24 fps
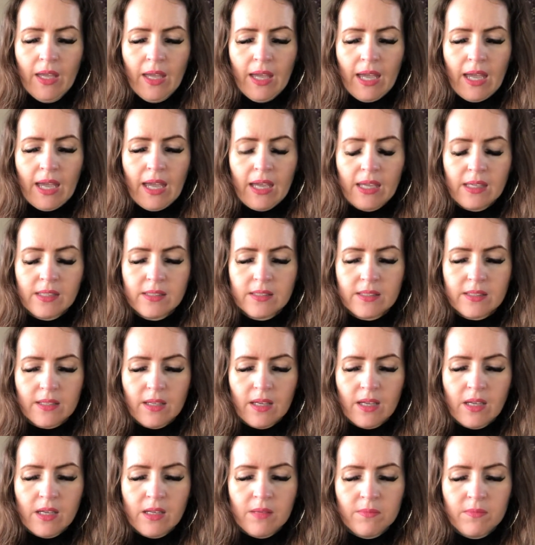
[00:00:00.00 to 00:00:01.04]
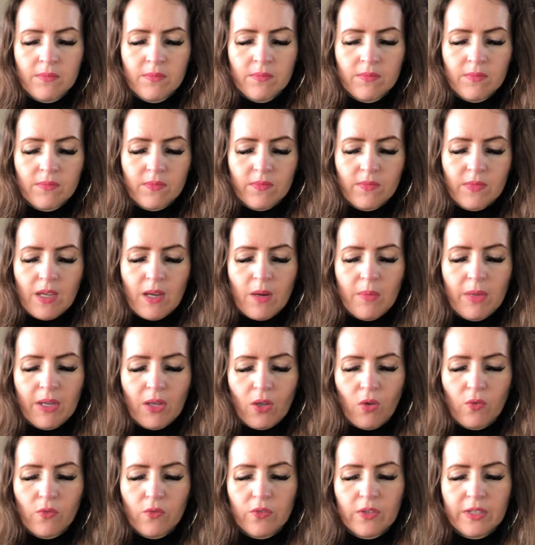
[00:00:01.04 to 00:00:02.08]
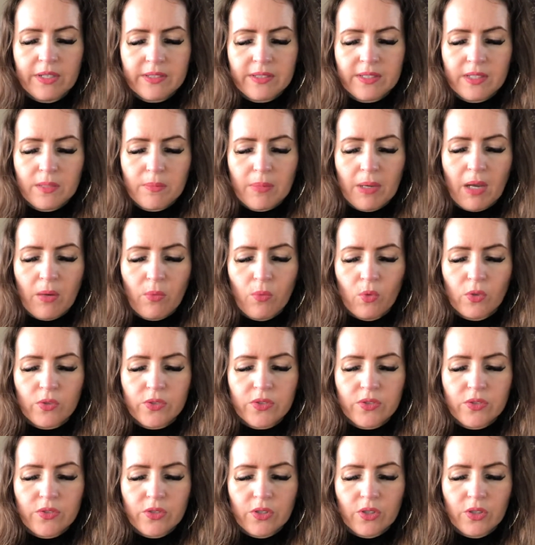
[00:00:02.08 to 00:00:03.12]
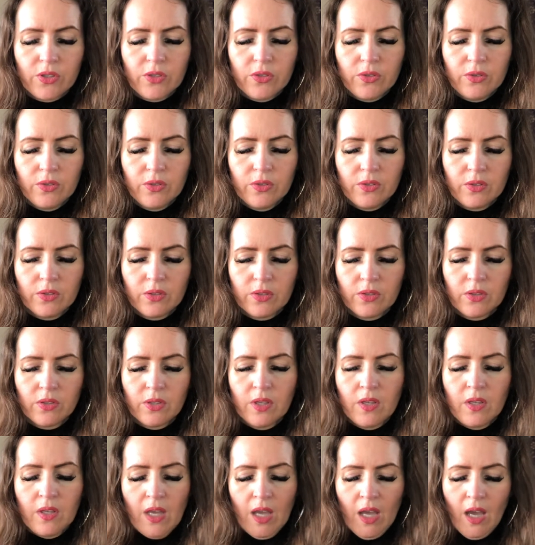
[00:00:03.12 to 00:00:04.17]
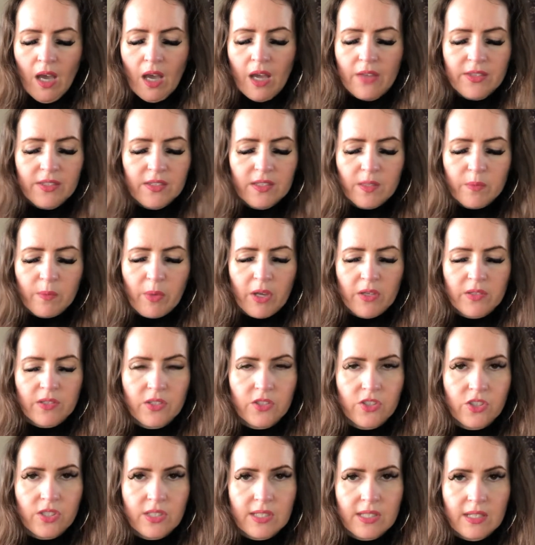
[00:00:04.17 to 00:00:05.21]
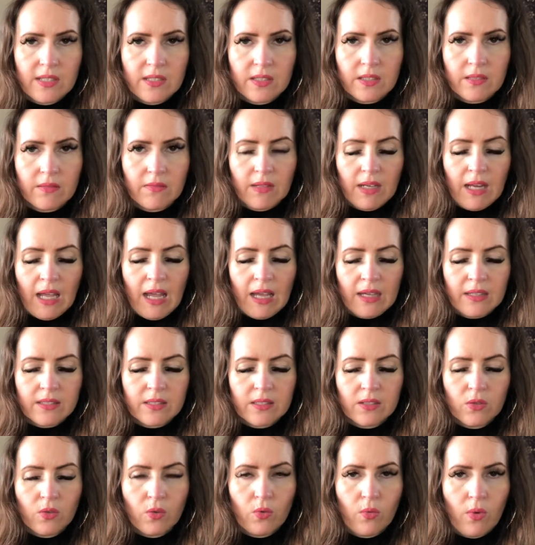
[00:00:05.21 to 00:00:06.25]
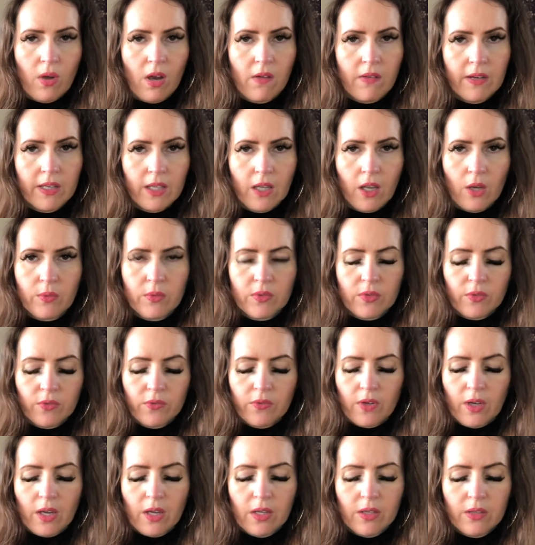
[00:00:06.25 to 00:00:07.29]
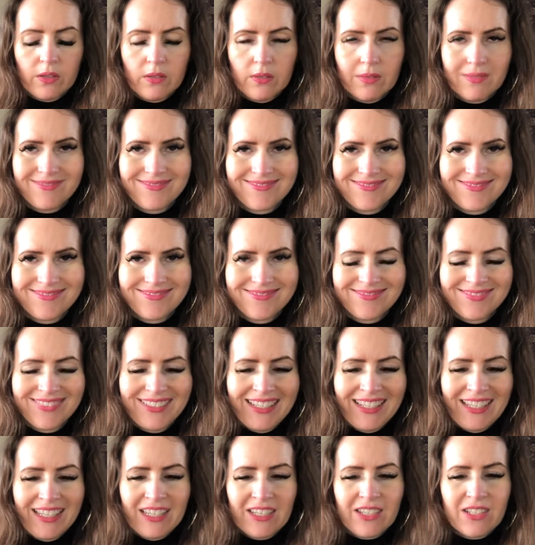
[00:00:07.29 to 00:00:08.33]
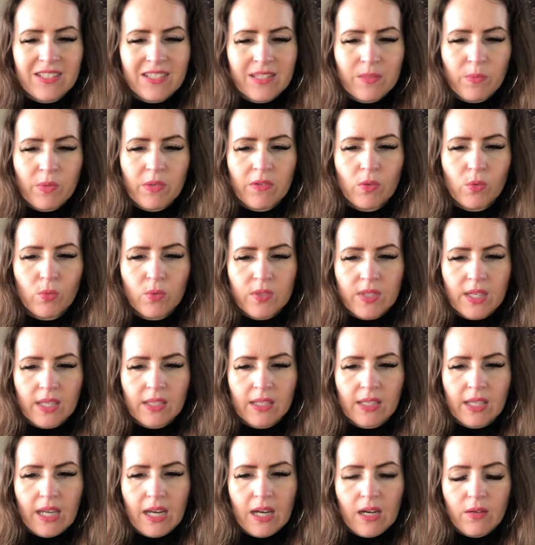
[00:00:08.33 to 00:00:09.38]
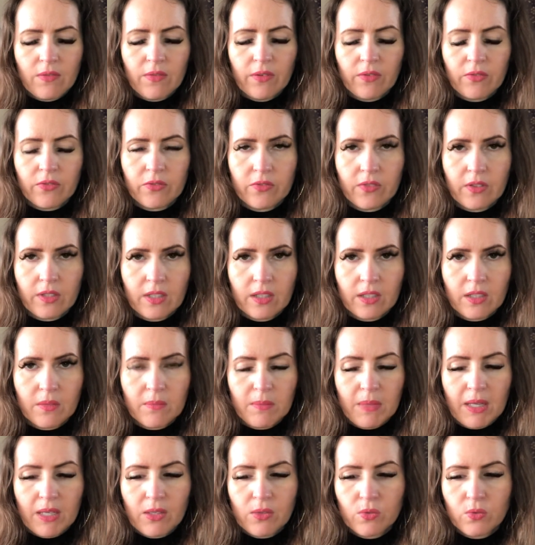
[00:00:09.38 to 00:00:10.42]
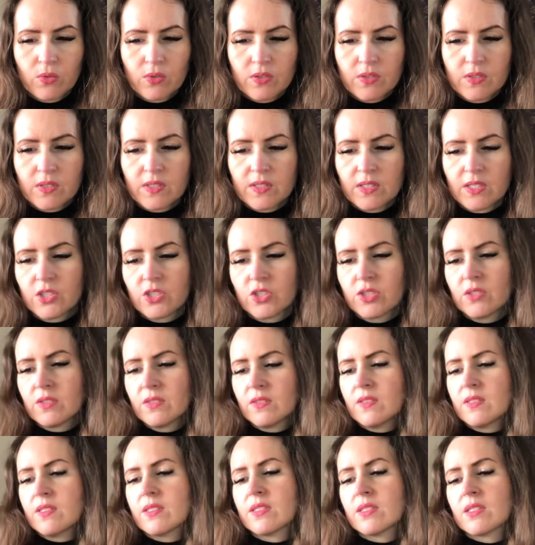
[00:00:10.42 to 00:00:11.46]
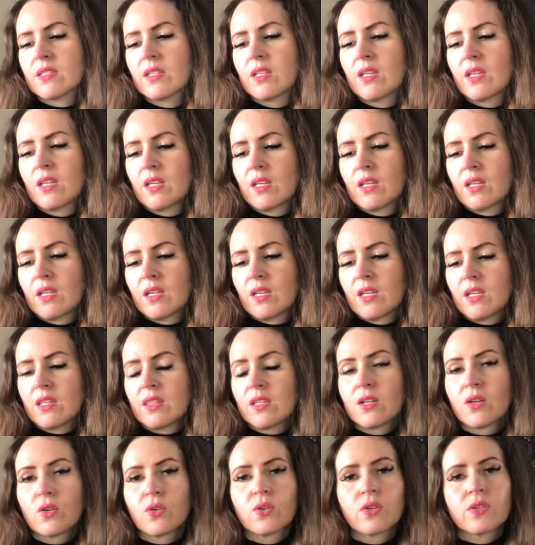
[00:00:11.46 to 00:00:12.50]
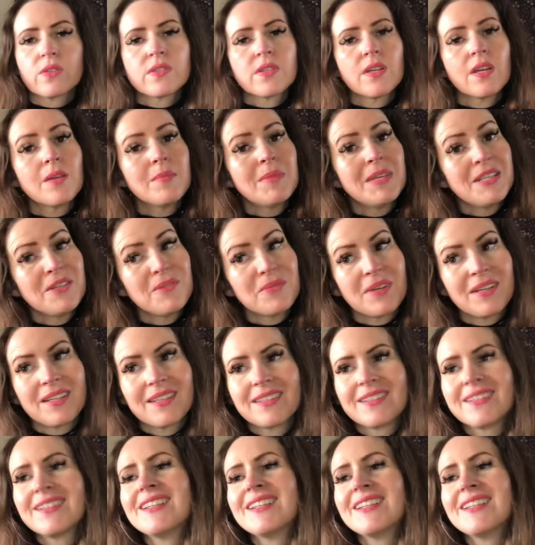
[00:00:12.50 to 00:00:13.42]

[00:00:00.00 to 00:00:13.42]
and they're a bit conflicted about what to do. I think this person just needs to relax and not worry, go with the flow, because spirit will take care of everything, can make all the decisions in the longer term anyway.